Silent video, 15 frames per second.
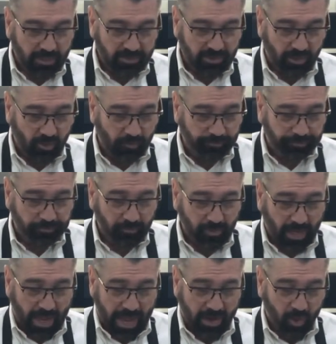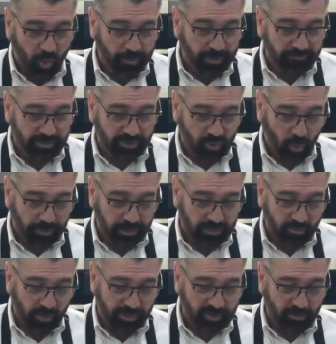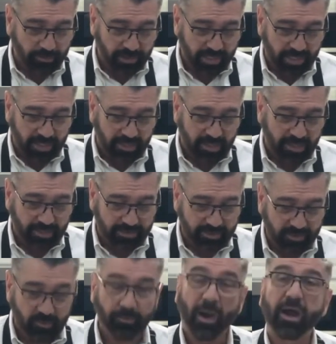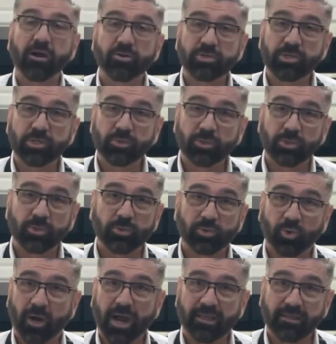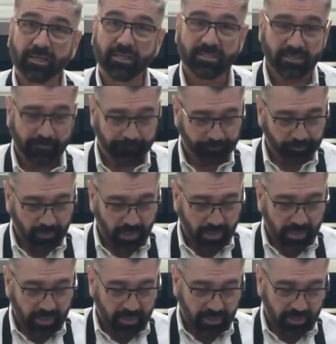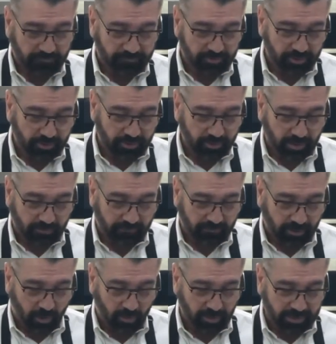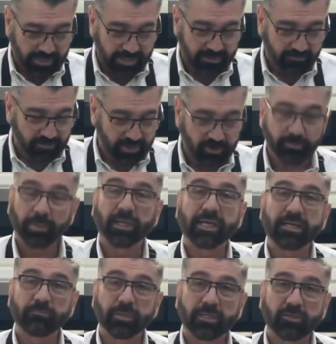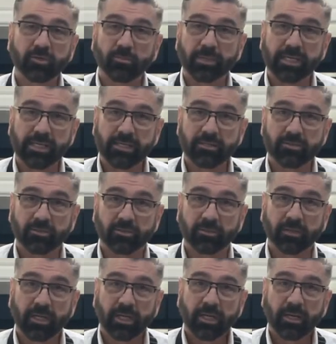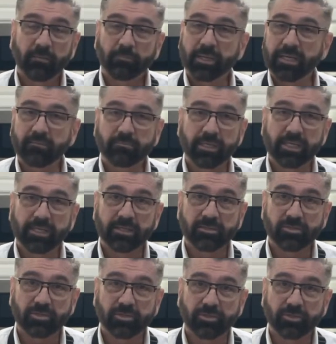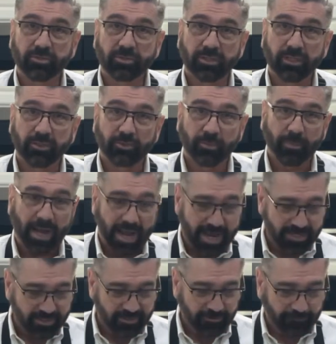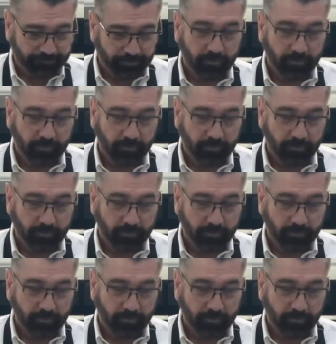So I hope you've enjoyed this recipe and that it has inspired you to try this. If you only eaten just plain pinto beans or pink beans in your past